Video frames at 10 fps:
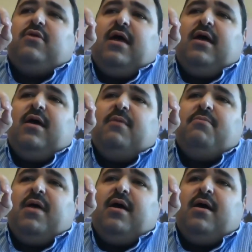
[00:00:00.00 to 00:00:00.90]

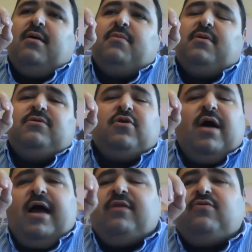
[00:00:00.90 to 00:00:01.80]

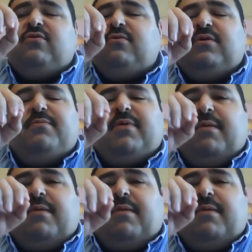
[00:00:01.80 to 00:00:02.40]
Try to